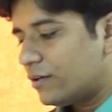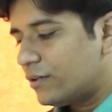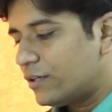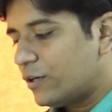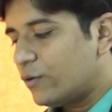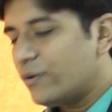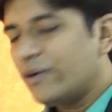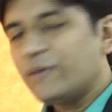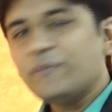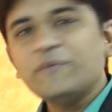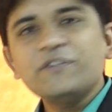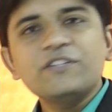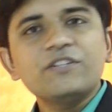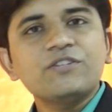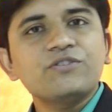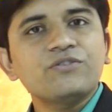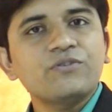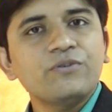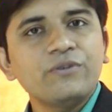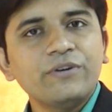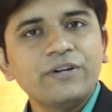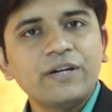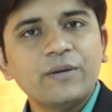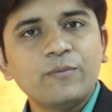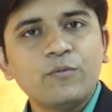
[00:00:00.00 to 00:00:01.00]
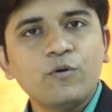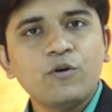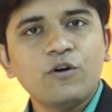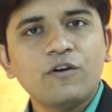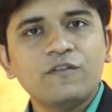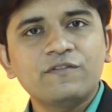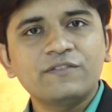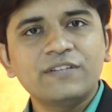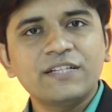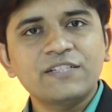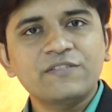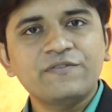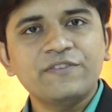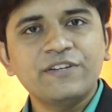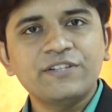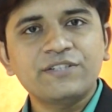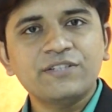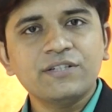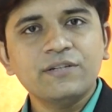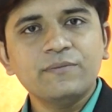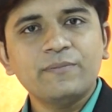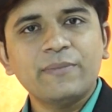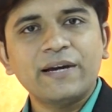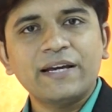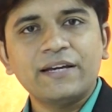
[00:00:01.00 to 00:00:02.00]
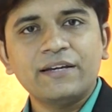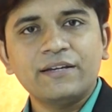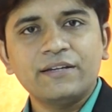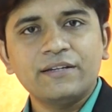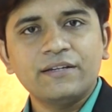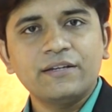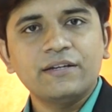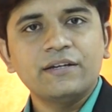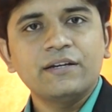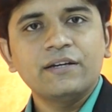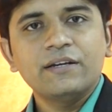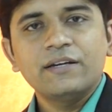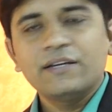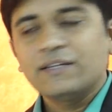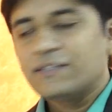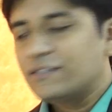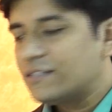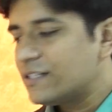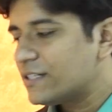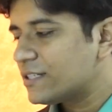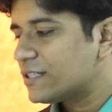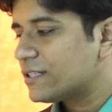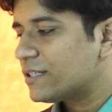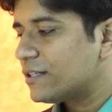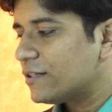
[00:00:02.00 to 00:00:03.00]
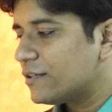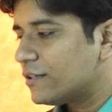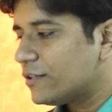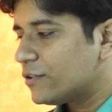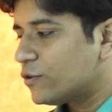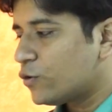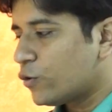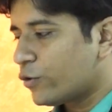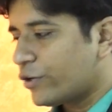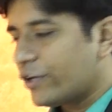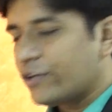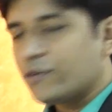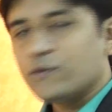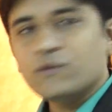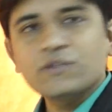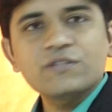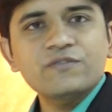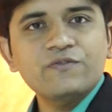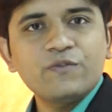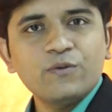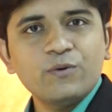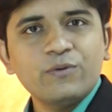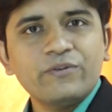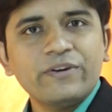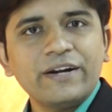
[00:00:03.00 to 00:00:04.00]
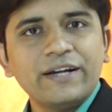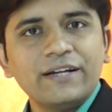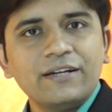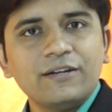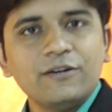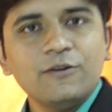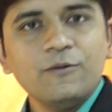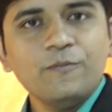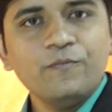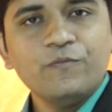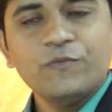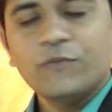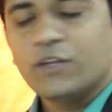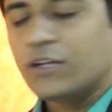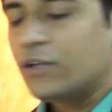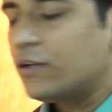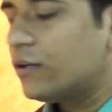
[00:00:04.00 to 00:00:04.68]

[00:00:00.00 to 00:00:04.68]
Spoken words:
Now let me just show you a demo of this feature by just talking to this phone right now.